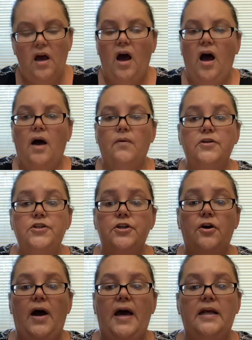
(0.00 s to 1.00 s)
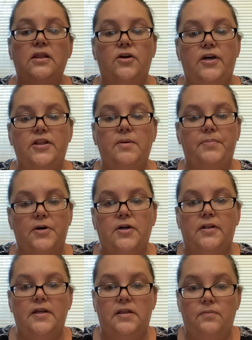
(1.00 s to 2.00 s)
I want you to go ahead and look at the
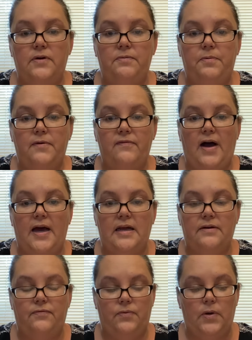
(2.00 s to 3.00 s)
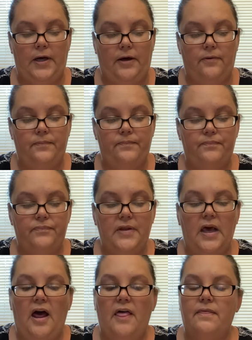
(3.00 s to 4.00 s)
booklet that we've provided for you.
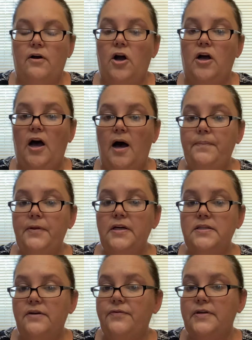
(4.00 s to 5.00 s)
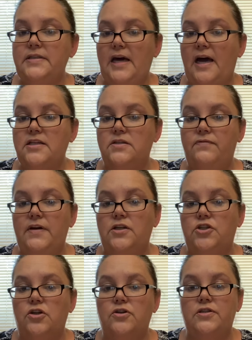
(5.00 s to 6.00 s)
There are a couple of different text
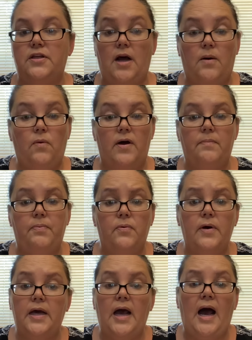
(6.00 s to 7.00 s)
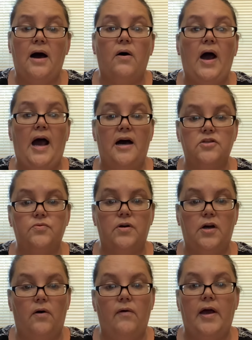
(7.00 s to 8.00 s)
features that I want to point out as we're
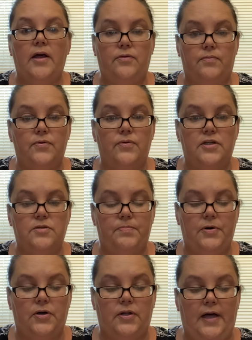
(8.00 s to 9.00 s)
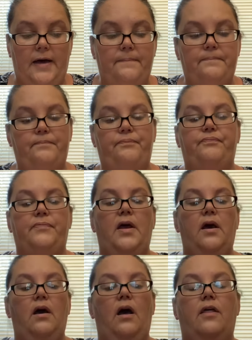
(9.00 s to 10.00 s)
going through this booklet.
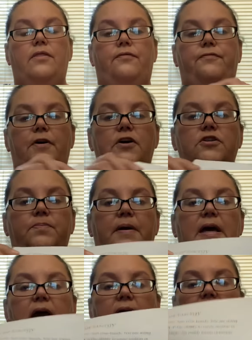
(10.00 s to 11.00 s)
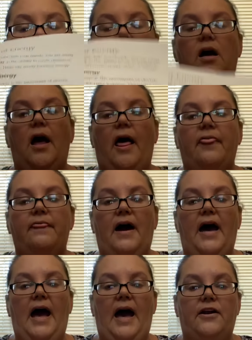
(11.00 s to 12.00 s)
The first being
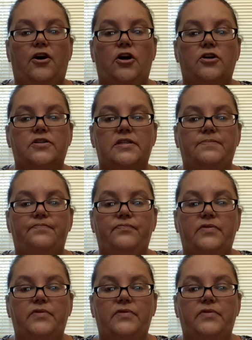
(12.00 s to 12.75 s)
the headers.